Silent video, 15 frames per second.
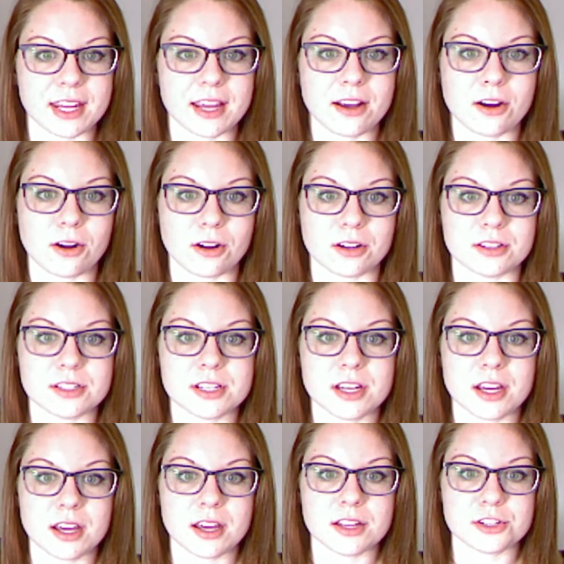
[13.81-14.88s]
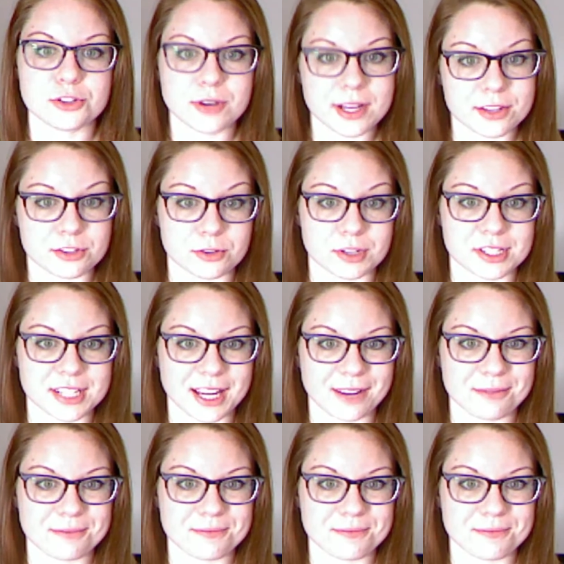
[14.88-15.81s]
called strength sourcing.